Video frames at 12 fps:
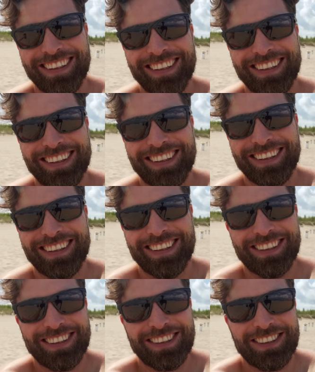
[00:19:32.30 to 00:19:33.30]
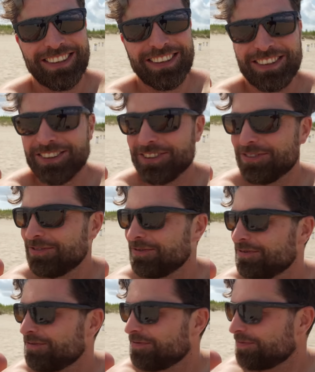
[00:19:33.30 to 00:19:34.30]

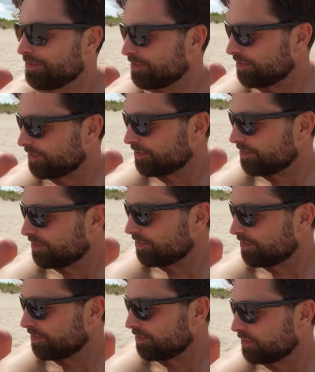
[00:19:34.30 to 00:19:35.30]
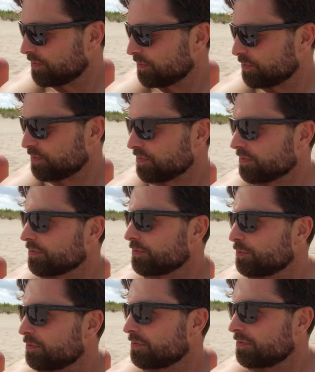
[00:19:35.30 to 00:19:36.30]

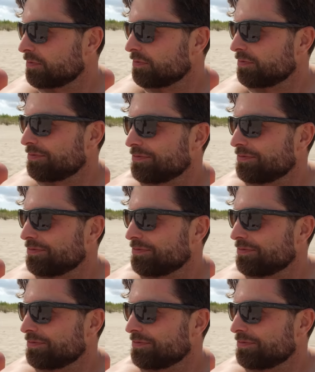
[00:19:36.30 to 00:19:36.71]
No words are spoken by the person on screen.